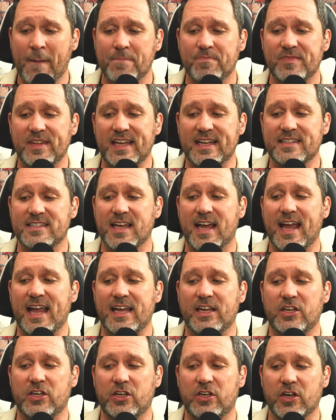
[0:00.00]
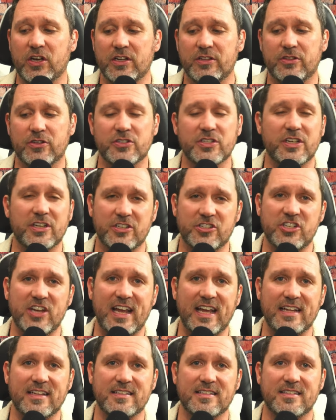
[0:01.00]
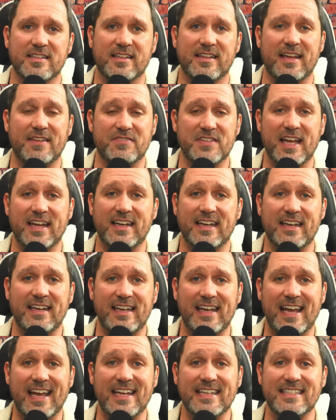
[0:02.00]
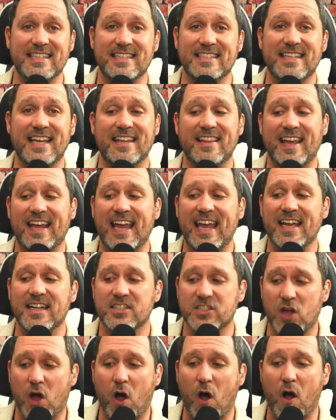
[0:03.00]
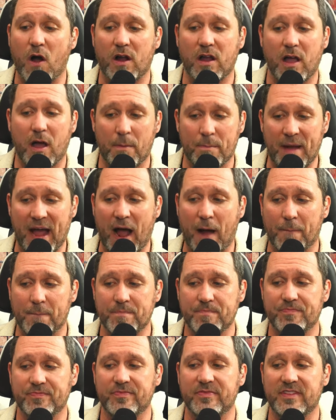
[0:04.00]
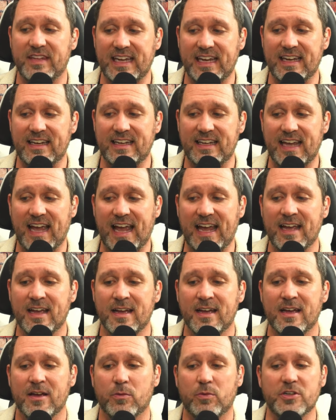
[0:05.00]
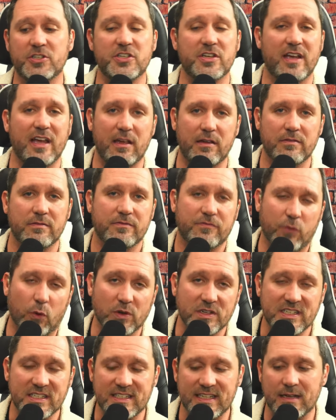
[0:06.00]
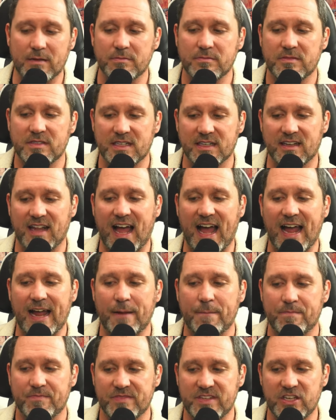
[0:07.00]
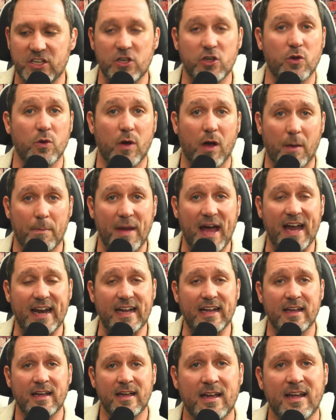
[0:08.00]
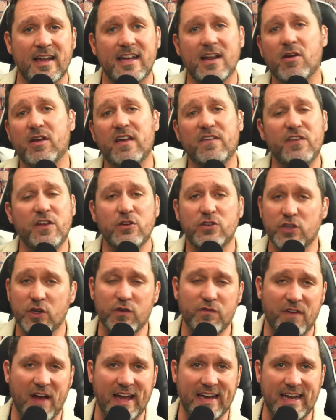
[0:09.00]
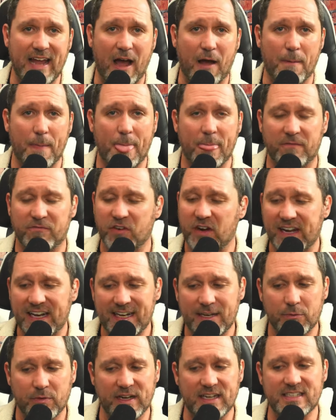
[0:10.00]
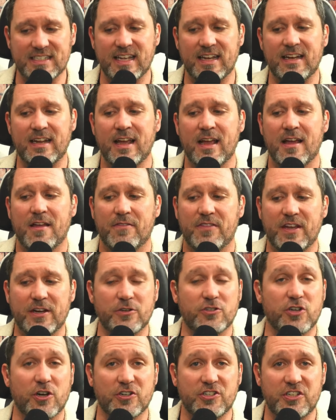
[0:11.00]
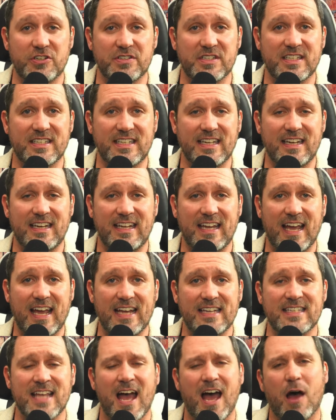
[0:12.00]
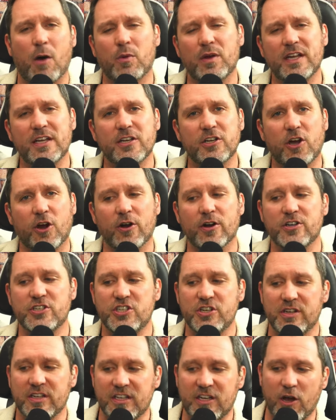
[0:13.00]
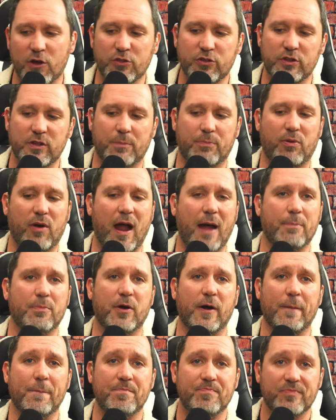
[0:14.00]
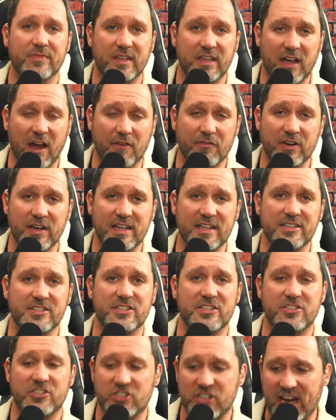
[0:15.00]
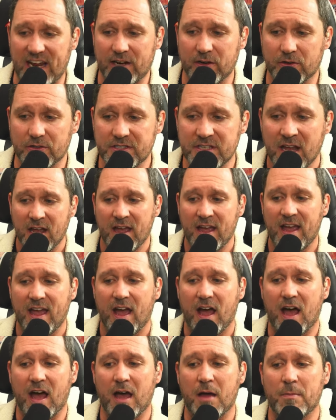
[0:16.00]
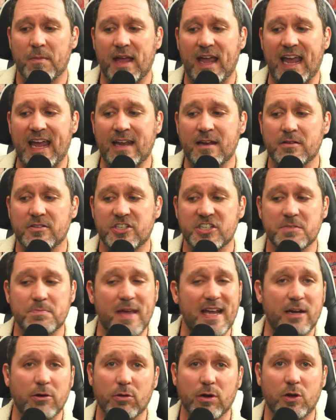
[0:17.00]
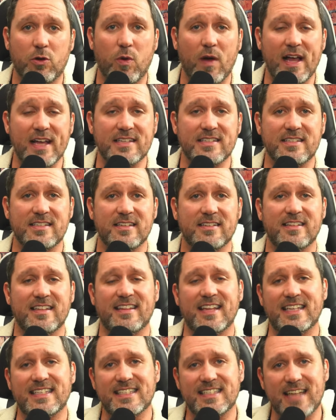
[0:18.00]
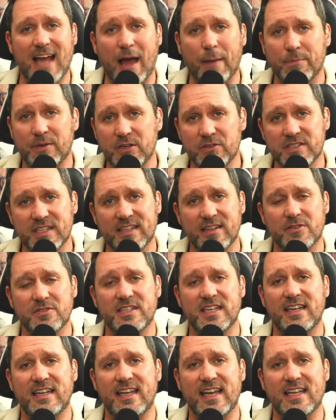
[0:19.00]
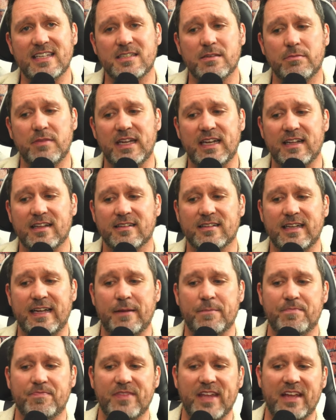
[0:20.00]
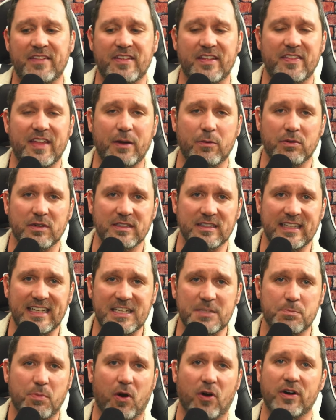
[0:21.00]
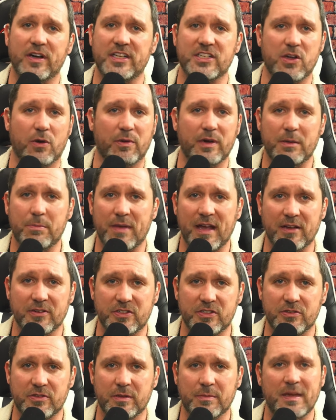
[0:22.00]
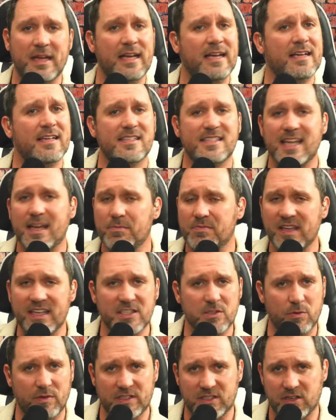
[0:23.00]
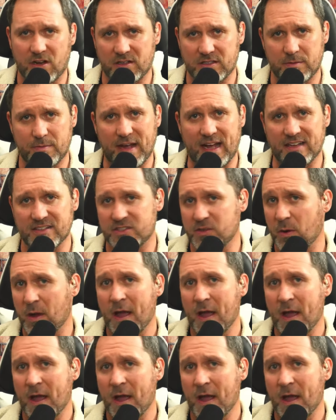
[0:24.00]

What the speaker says: there's a good chance that they've signed NDAs that say they can't talk about the NDA, which forces them to lie to you about it. Now, if you do find out for any reason that your church uses NDAs, I want to encourage you to go through the proper governance channels and just make a request that they stop using those NDAs immediately and that they release parties already bound to them. Same things that we talked about. So